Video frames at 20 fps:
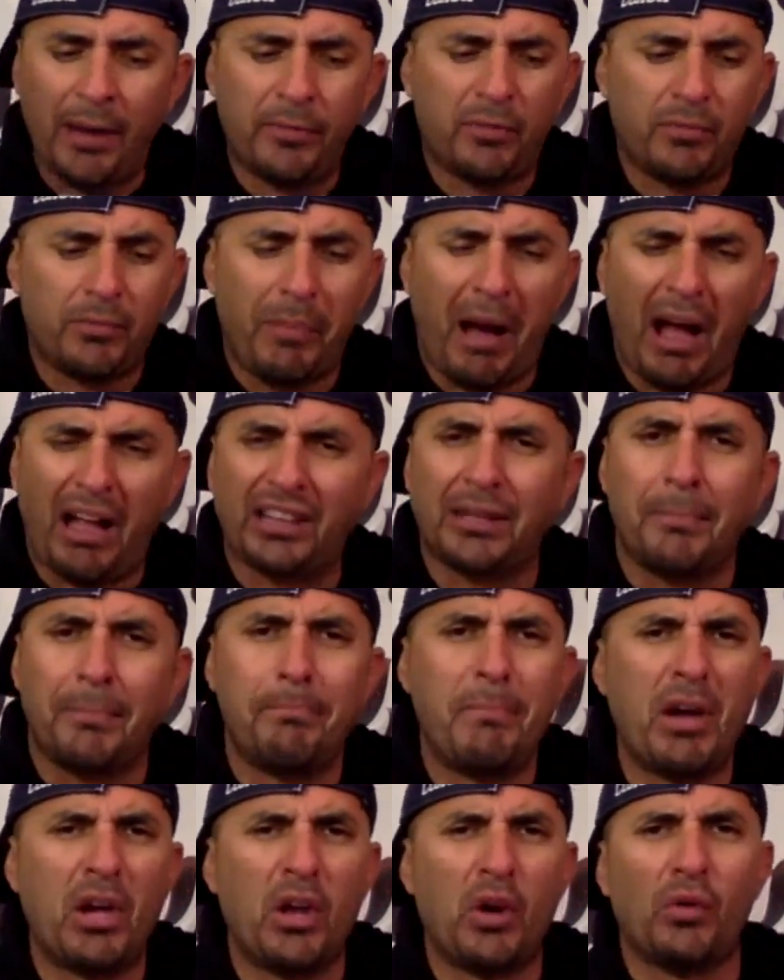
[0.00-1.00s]
Right
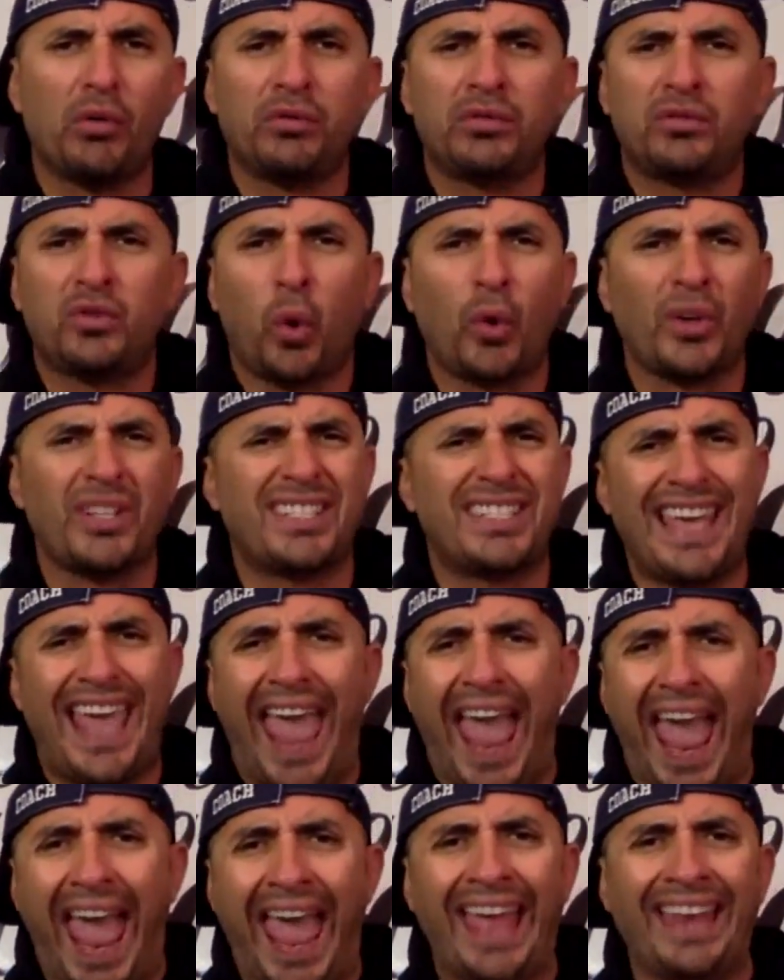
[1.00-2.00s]
about the middle
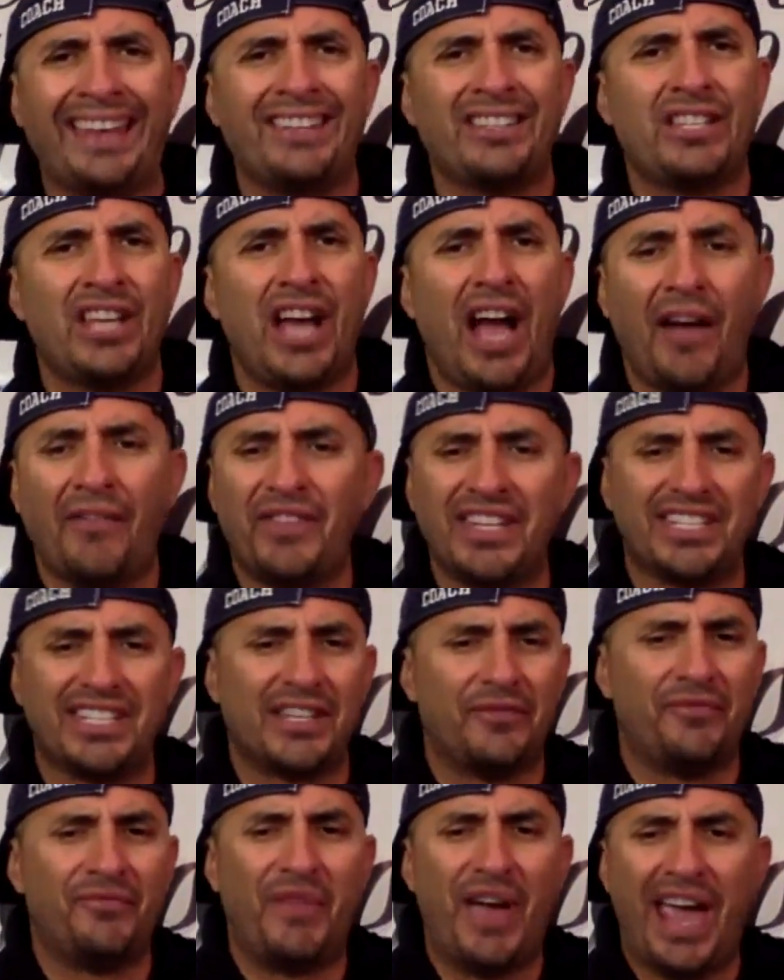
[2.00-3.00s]
towards the end of
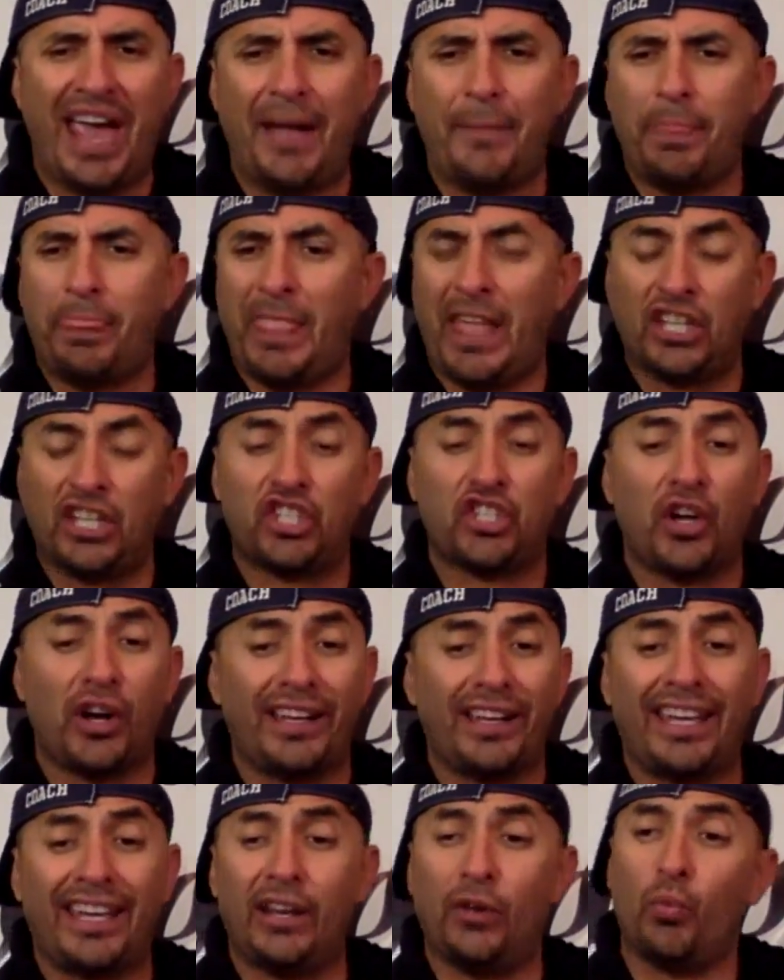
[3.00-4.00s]
this event, it
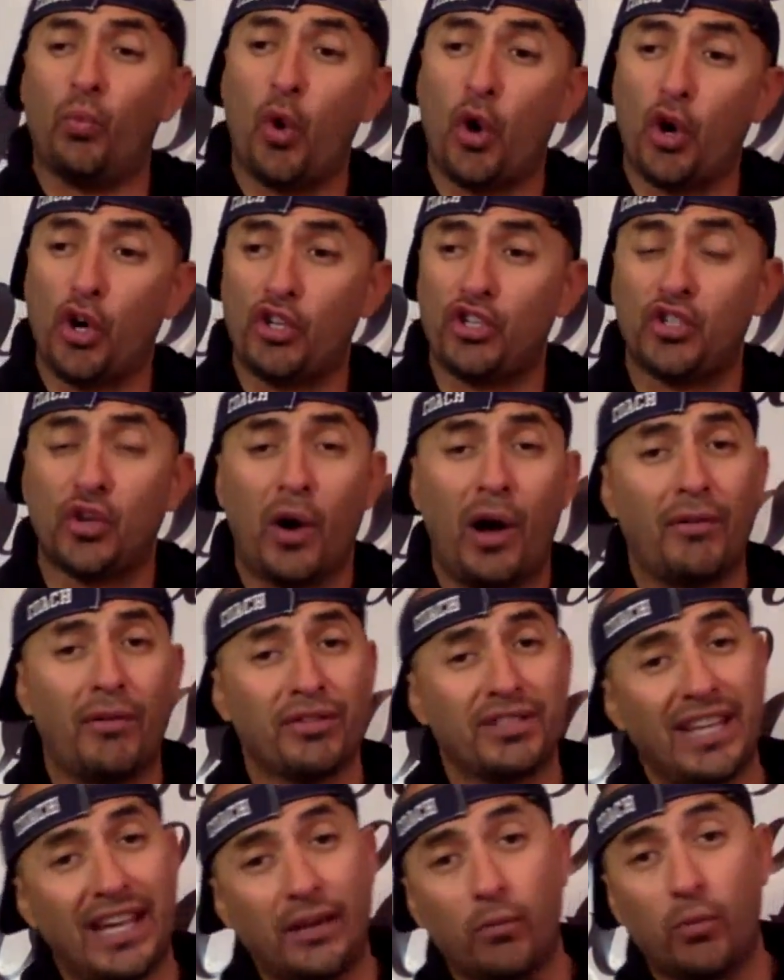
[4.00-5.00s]
started getting worse. So
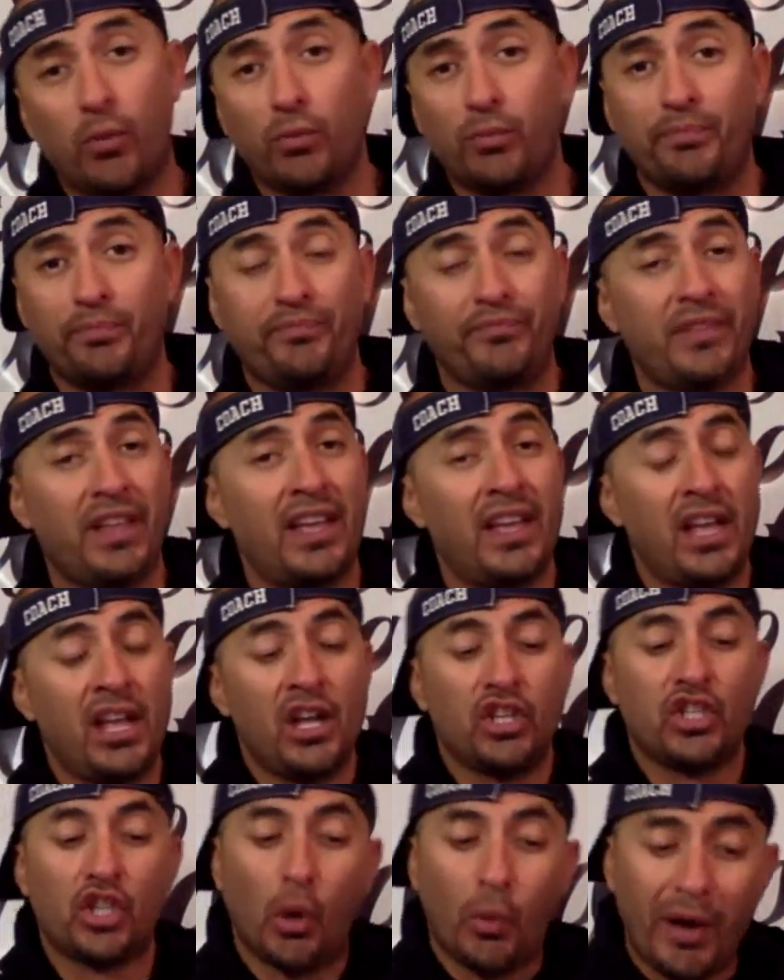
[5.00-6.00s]
I was like,
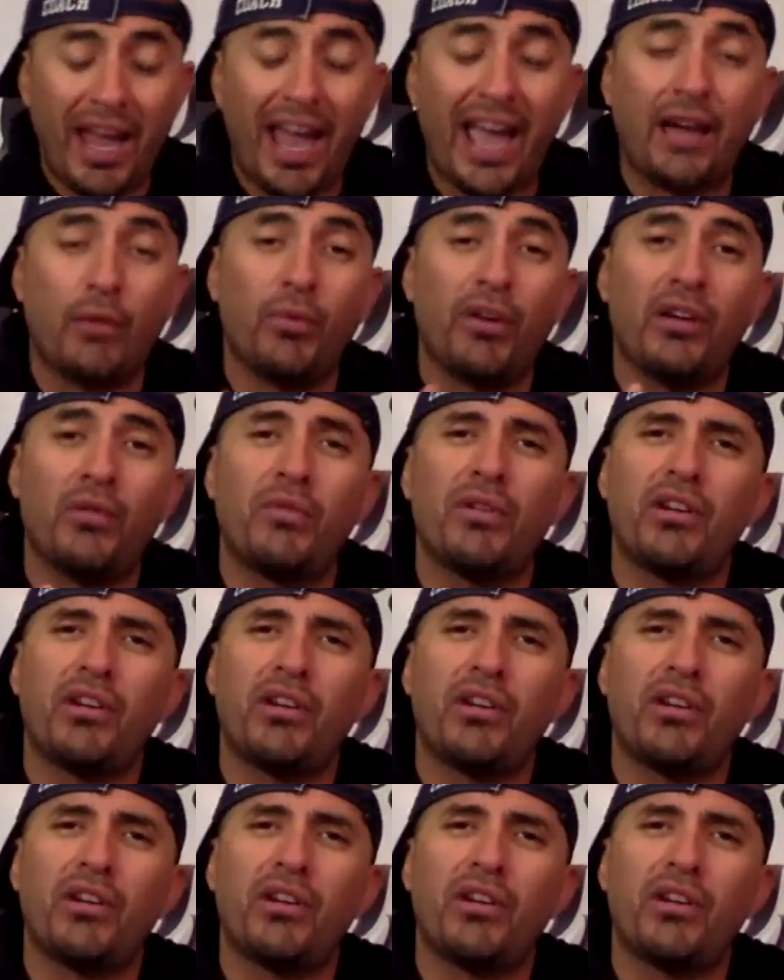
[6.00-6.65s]
so we